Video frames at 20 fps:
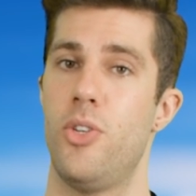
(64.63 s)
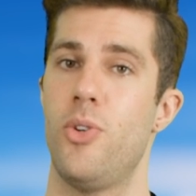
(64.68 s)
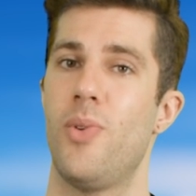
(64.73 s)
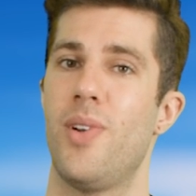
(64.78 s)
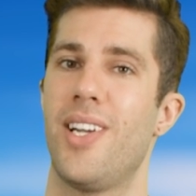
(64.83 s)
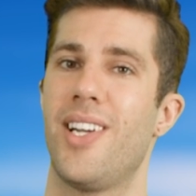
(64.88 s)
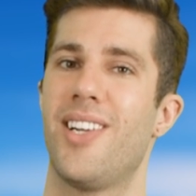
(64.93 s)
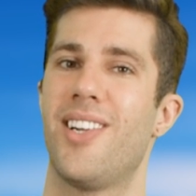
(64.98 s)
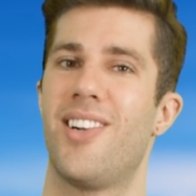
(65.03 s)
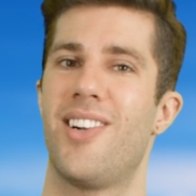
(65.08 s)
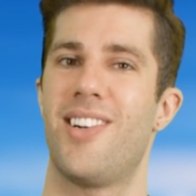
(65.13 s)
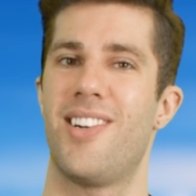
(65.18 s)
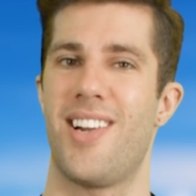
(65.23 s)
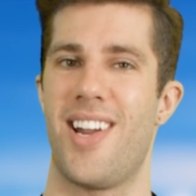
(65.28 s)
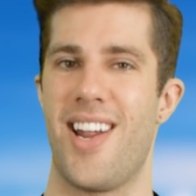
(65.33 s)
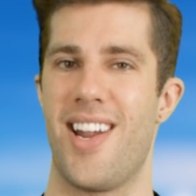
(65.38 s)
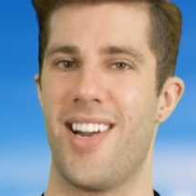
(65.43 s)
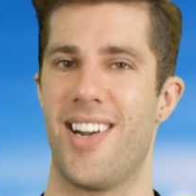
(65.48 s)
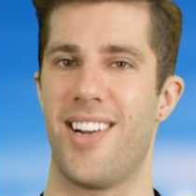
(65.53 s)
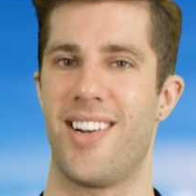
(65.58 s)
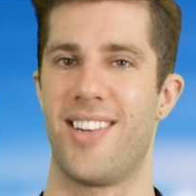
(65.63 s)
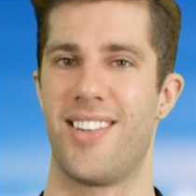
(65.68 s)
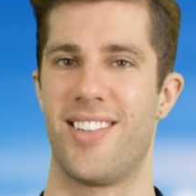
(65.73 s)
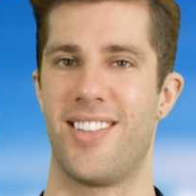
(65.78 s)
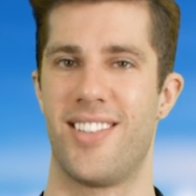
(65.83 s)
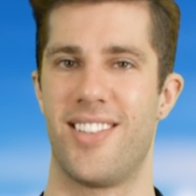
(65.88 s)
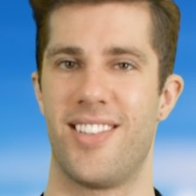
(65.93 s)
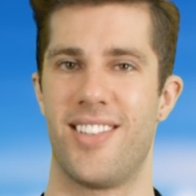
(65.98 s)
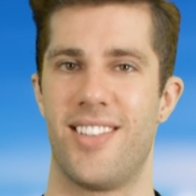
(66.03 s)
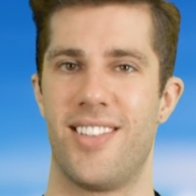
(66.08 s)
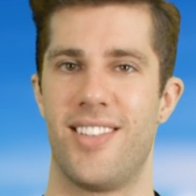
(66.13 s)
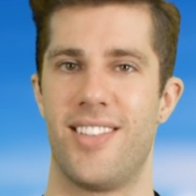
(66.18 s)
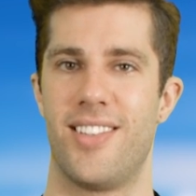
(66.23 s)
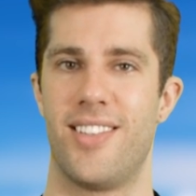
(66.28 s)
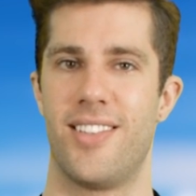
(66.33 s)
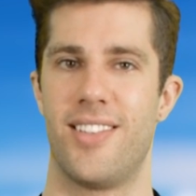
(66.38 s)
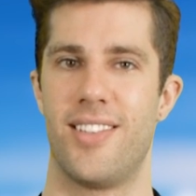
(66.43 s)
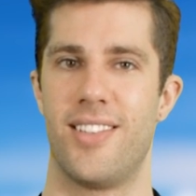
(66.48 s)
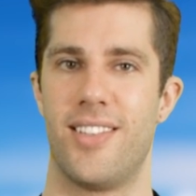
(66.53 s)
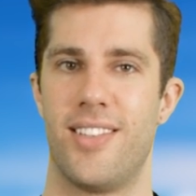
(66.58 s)
doing her hair.
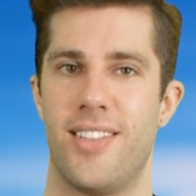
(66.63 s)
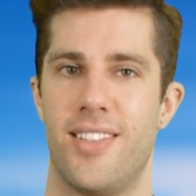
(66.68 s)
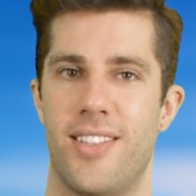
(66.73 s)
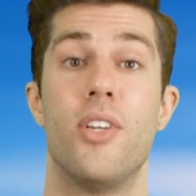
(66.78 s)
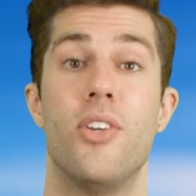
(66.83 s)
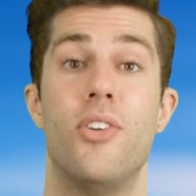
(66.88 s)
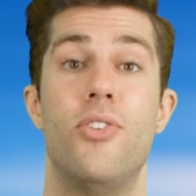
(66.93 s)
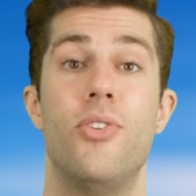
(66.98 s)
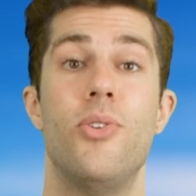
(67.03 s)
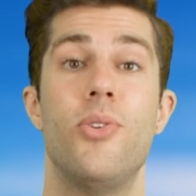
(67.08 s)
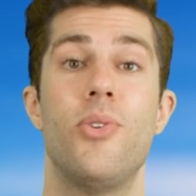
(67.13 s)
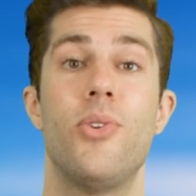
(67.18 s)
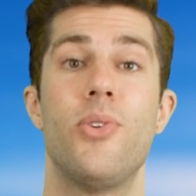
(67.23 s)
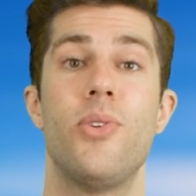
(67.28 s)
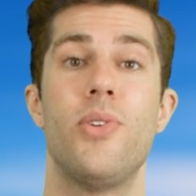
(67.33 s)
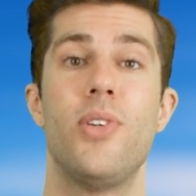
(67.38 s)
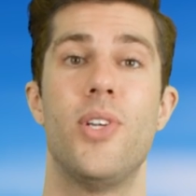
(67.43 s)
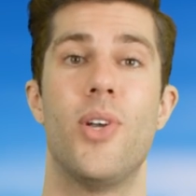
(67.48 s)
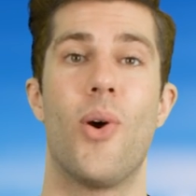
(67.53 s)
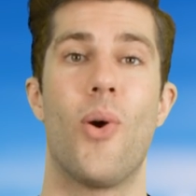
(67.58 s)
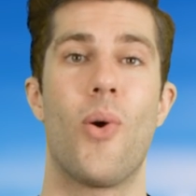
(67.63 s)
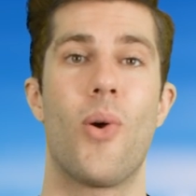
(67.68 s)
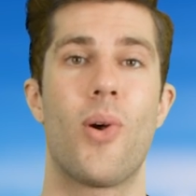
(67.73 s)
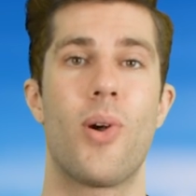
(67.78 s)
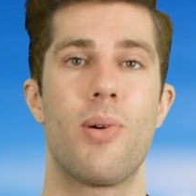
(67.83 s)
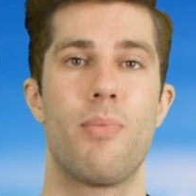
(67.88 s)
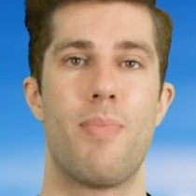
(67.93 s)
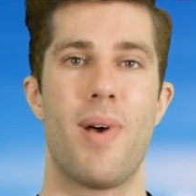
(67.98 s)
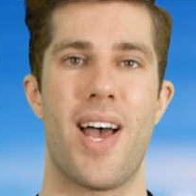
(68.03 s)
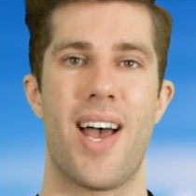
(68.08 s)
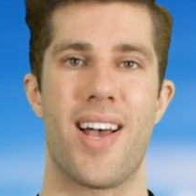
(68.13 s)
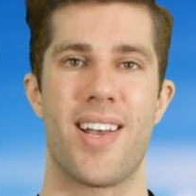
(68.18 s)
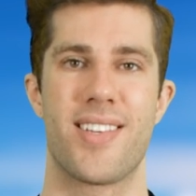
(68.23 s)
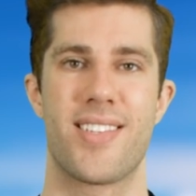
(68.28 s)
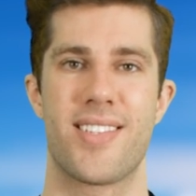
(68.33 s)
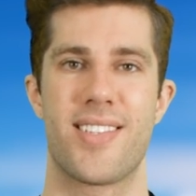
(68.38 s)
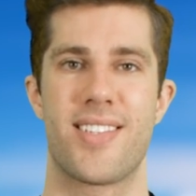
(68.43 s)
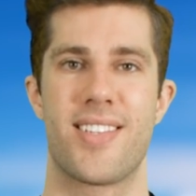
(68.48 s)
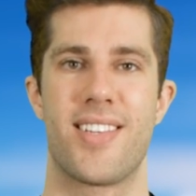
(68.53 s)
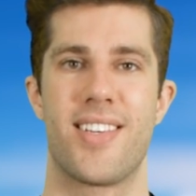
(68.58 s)
Do your
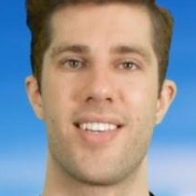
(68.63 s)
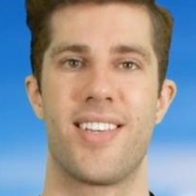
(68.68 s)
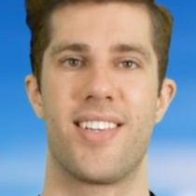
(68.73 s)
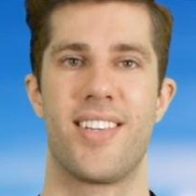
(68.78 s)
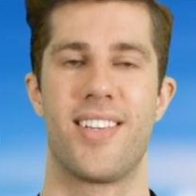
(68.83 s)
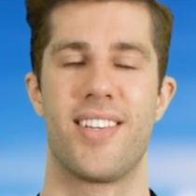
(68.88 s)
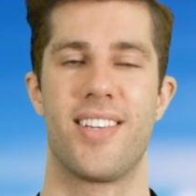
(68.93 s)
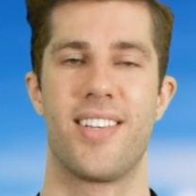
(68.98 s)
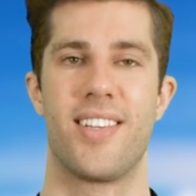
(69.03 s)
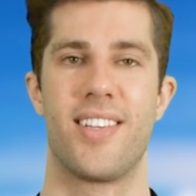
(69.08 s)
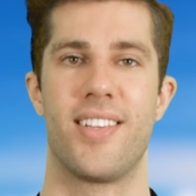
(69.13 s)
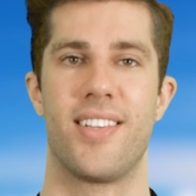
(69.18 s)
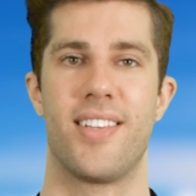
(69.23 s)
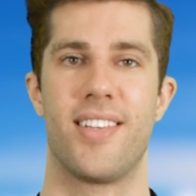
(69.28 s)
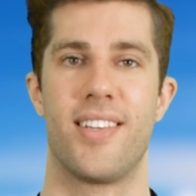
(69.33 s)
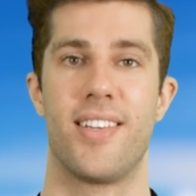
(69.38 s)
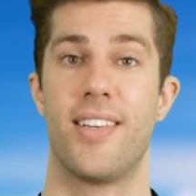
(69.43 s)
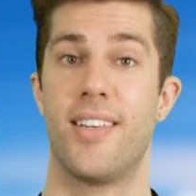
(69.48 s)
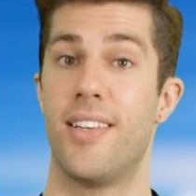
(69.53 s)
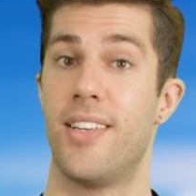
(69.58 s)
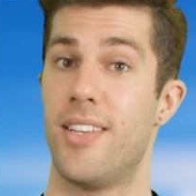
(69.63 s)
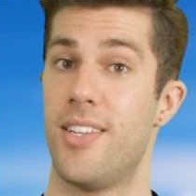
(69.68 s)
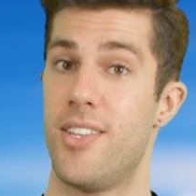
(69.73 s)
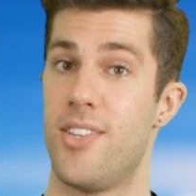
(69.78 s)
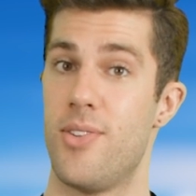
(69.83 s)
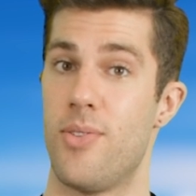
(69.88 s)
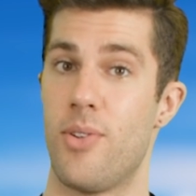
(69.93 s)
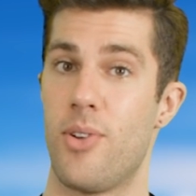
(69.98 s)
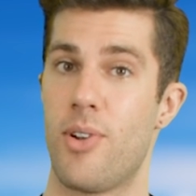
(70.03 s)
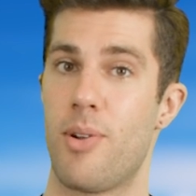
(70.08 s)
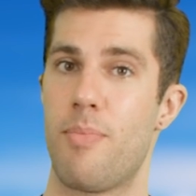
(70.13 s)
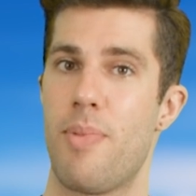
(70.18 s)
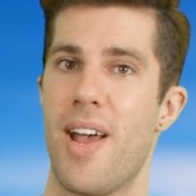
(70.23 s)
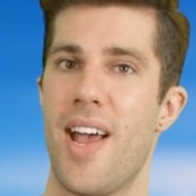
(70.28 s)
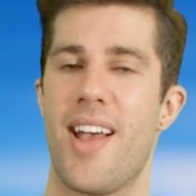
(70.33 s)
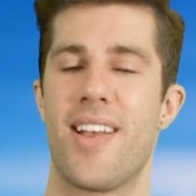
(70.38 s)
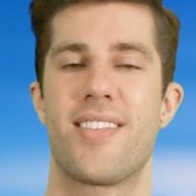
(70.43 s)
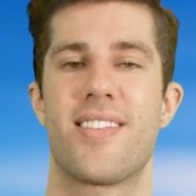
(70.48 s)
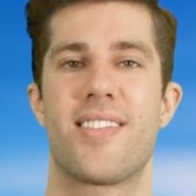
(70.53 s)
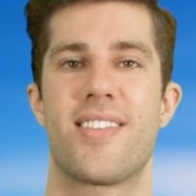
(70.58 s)
best. Do your
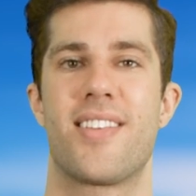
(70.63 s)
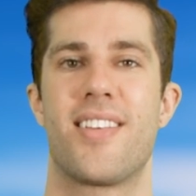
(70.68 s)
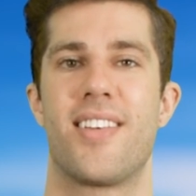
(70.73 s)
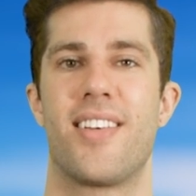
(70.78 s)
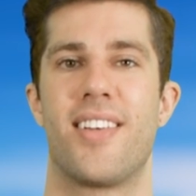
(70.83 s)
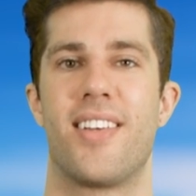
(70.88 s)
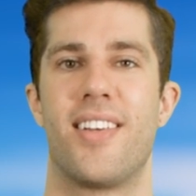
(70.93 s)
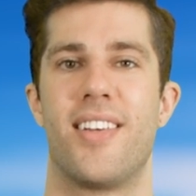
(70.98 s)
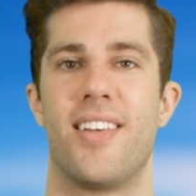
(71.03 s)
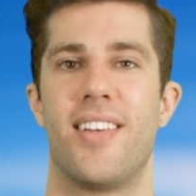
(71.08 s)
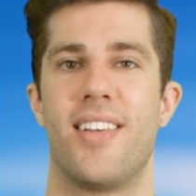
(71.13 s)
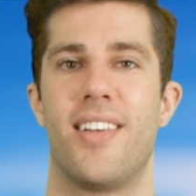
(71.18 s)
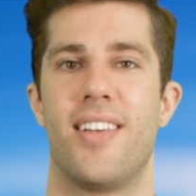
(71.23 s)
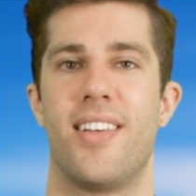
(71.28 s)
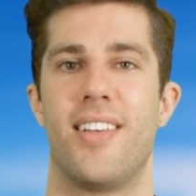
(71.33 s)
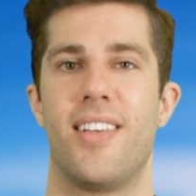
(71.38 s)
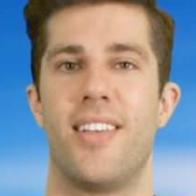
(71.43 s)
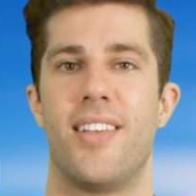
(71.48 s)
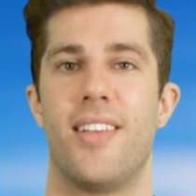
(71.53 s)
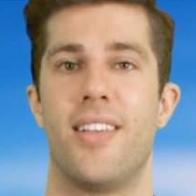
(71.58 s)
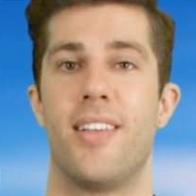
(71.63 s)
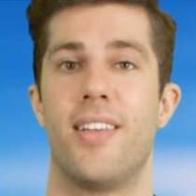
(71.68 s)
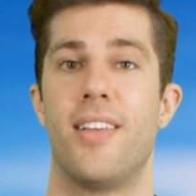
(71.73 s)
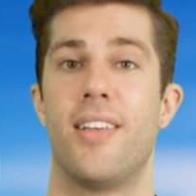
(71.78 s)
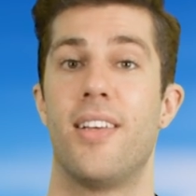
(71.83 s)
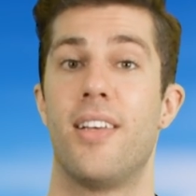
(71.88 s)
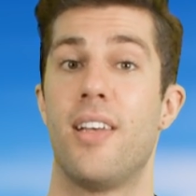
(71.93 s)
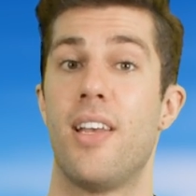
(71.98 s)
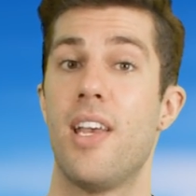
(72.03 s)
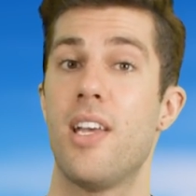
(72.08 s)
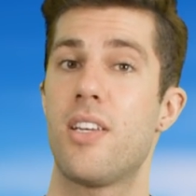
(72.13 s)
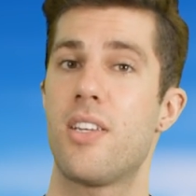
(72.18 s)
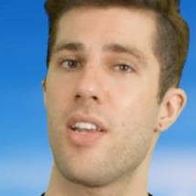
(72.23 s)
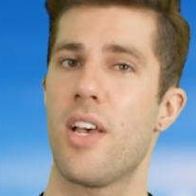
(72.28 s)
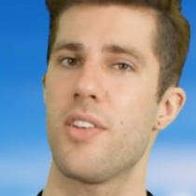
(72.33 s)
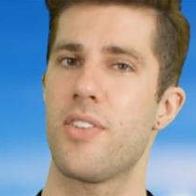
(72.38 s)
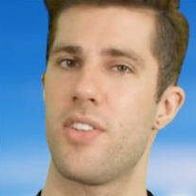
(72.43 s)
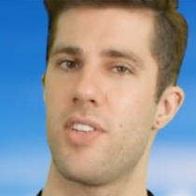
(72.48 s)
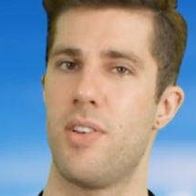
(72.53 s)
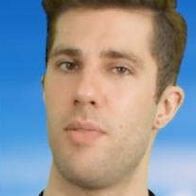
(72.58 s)
best. It
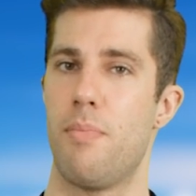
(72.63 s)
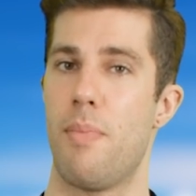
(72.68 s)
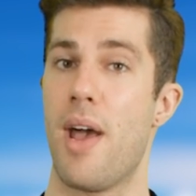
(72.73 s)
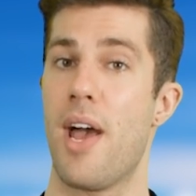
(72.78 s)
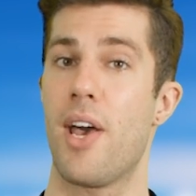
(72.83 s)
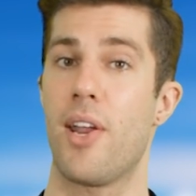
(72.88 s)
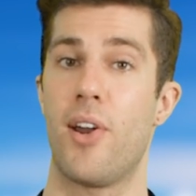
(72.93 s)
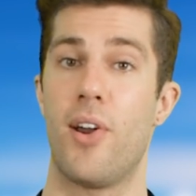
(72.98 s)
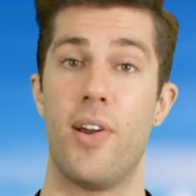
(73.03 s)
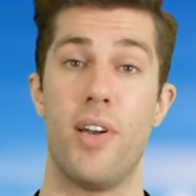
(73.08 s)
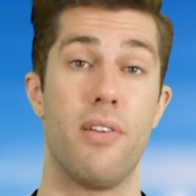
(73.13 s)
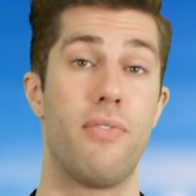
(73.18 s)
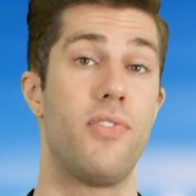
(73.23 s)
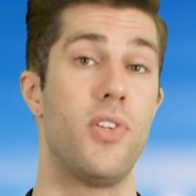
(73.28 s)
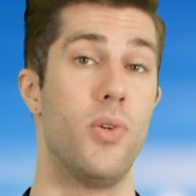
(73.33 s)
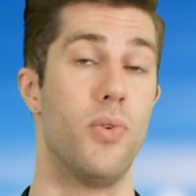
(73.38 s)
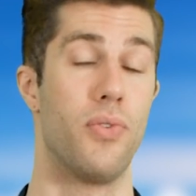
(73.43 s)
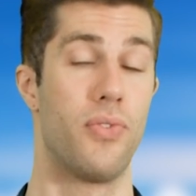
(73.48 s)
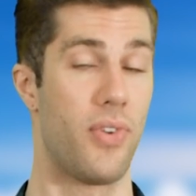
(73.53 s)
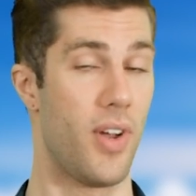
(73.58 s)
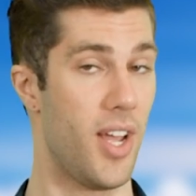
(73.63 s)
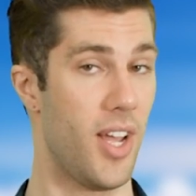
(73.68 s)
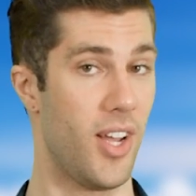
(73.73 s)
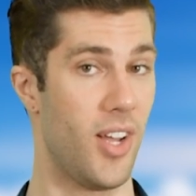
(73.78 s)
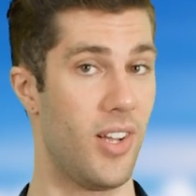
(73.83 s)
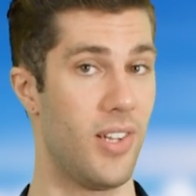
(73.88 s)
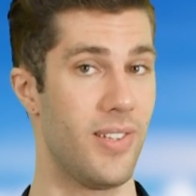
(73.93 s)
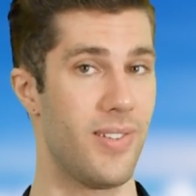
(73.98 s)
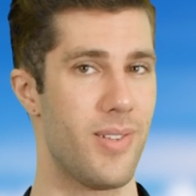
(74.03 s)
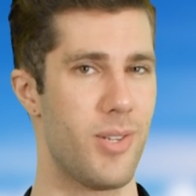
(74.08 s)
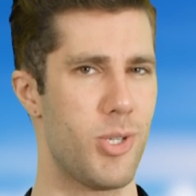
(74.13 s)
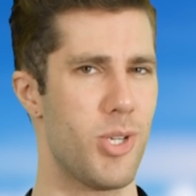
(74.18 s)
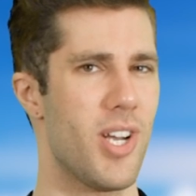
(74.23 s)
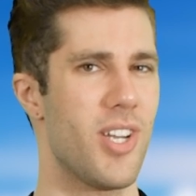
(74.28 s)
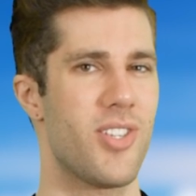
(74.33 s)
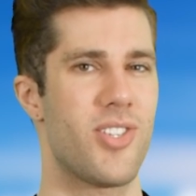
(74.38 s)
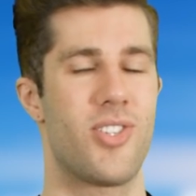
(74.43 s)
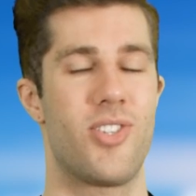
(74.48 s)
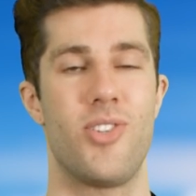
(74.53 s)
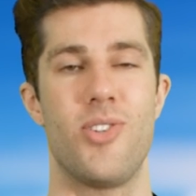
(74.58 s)
doesn't matter if you fail,
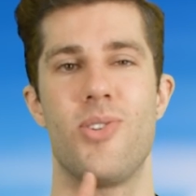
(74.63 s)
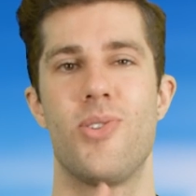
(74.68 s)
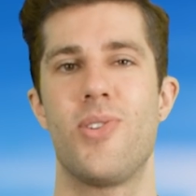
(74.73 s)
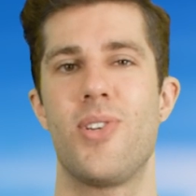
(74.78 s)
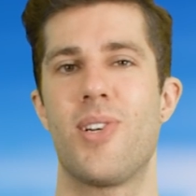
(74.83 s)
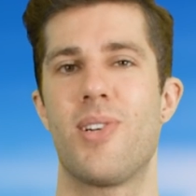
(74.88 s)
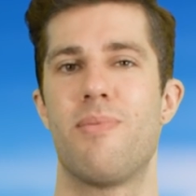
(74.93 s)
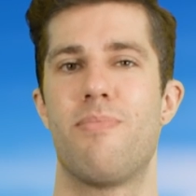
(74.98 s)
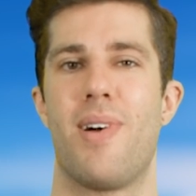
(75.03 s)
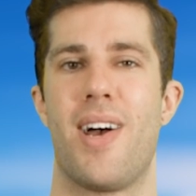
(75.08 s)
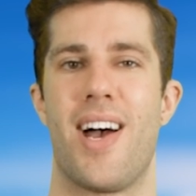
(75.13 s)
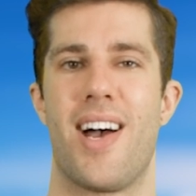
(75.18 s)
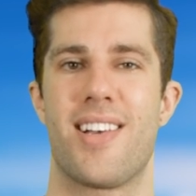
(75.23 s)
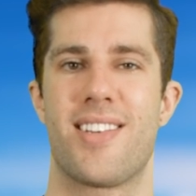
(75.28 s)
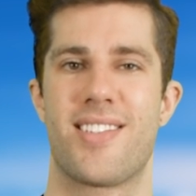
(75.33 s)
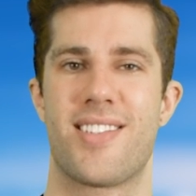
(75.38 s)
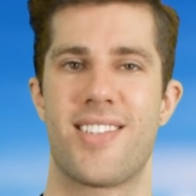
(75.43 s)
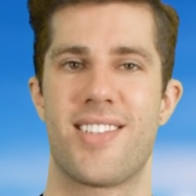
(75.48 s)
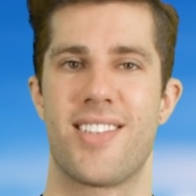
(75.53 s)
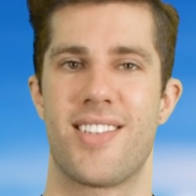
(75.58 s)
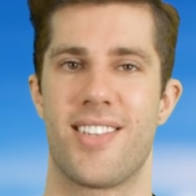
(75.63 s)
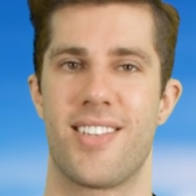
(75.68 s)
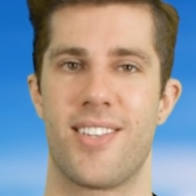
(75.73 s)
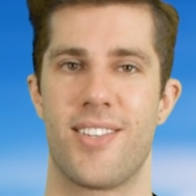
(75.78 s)
just do your best.